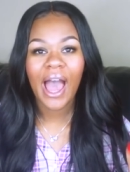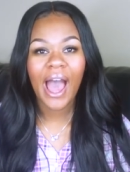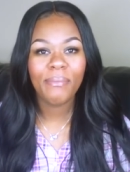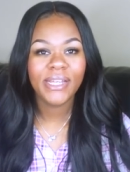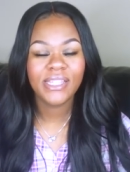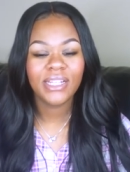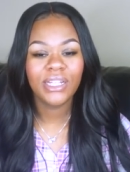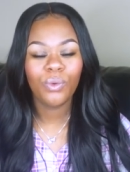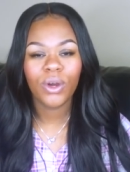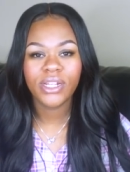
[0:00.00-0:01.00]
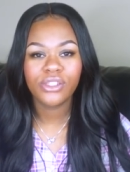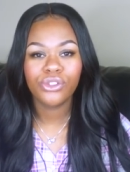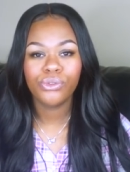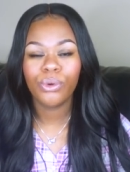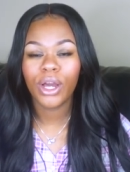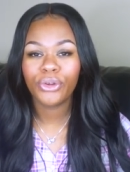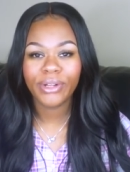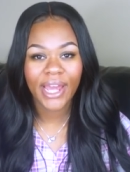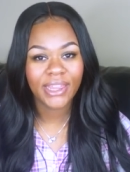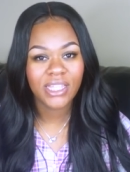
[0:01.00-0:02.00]
I basically wanted to
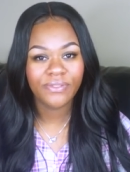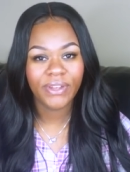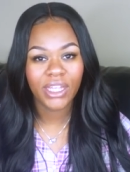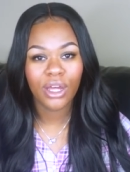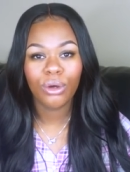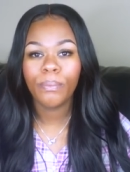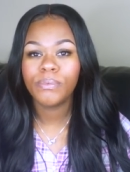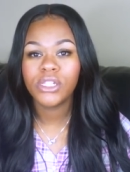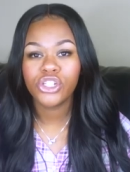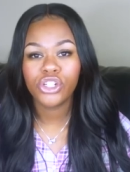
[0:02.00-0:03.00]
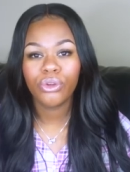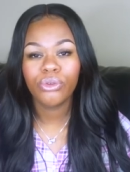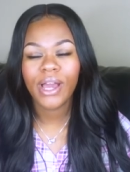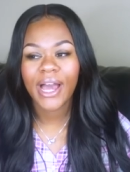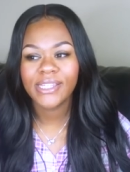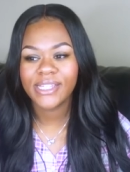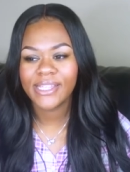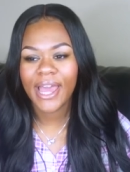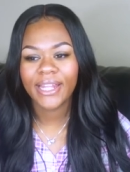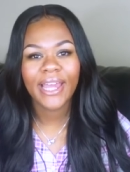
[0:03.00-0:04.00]
create this video to show you guys
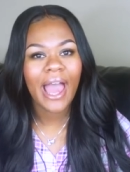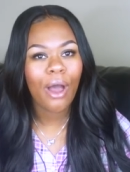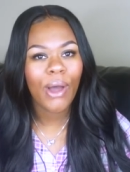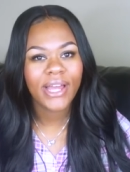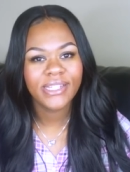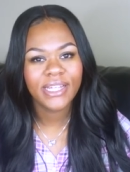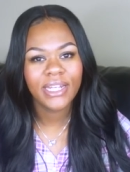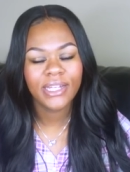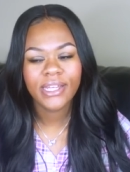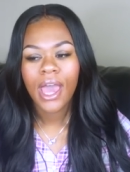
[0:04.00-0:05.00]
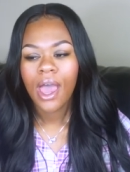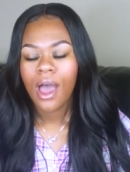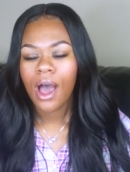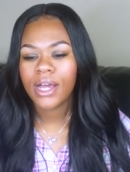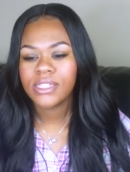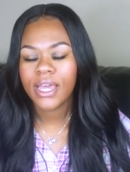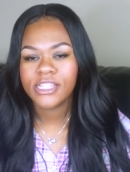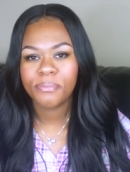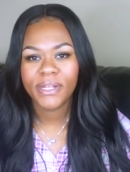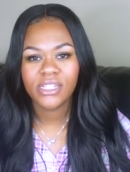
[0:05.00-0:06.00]
exactly how I did it, uh, to
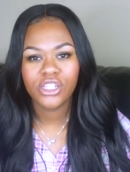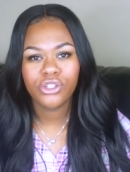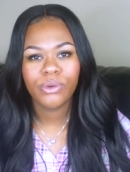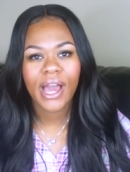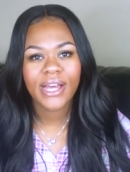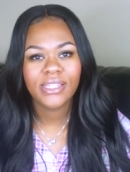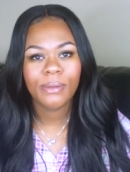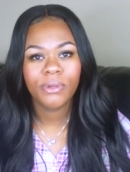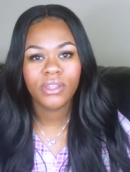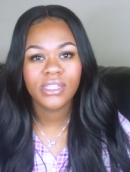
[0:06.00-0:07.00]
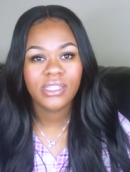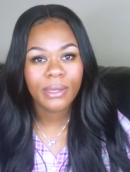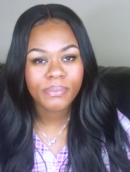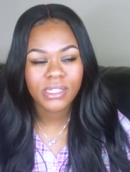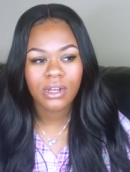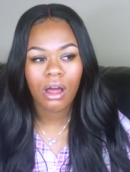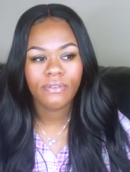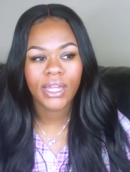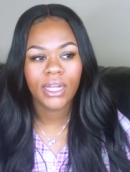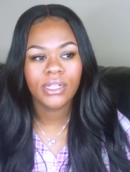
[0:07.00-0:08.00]
explain to you guys some of the tips and
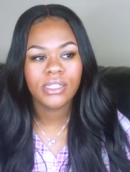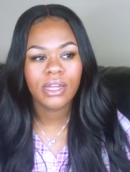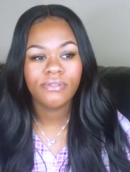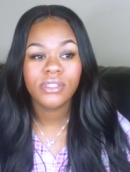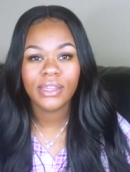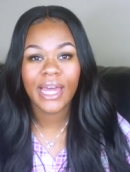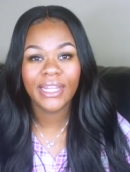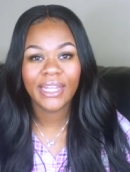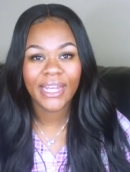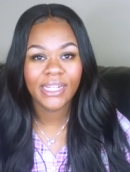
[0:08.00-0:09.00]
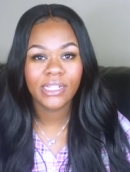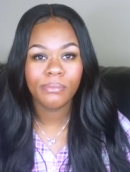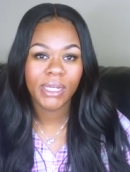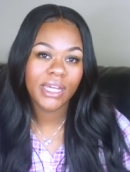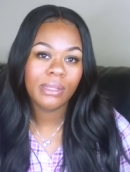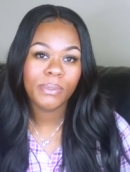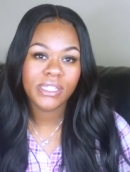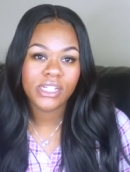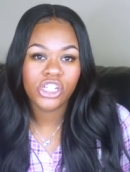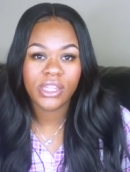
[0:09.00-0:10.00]
all that good stuff that landed me in the
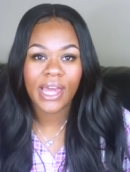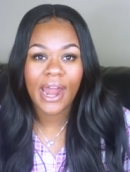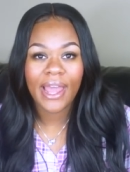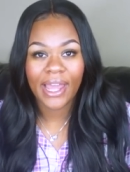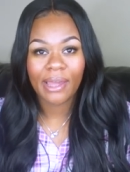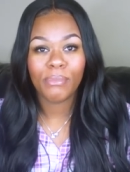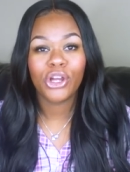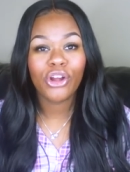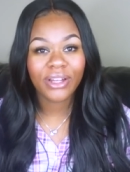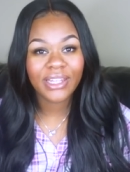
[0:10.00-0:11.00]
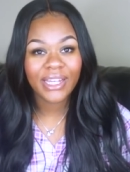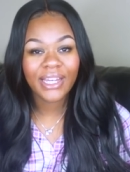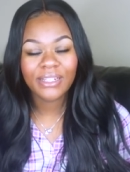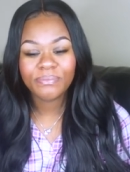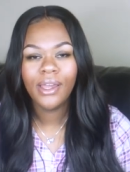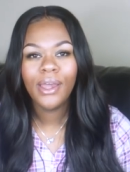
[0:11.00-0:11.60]
position that I am currently in.